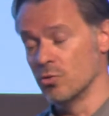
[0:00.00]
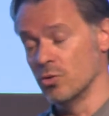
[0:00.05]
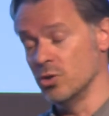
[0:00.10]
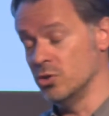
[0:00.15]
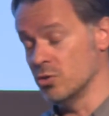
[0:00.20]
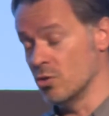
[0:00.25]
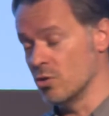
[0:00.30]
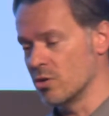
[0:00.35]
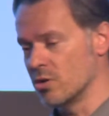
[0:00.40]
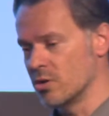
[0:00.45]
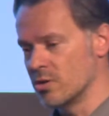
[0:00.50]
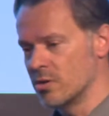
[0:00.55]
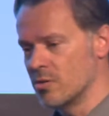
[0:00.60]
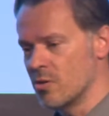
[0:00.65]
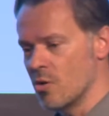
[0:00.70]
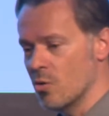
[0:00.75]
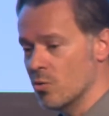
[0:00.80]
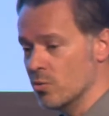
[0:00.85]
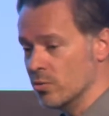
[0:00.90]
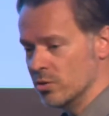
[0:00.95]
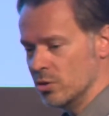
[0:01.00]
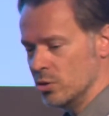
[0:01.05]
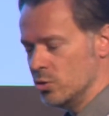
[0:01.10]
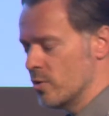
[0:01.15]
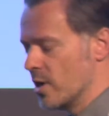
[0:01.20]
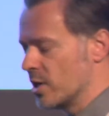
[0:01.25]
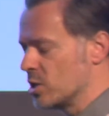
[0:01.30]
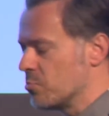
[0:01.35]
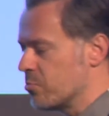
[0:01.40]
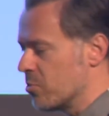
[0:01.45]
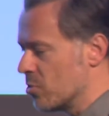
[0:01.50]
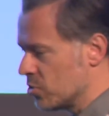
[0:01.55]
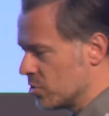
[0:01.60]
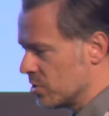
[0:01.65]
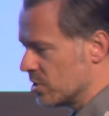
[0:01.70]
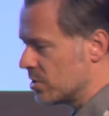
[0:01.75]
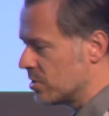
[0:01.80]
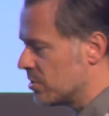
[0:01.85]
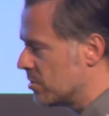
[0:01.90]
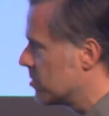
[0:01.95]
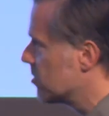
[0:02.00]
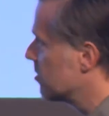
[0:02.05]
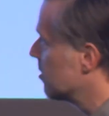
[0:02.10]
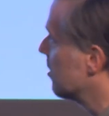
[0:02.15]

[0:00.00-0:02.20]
your own UX process.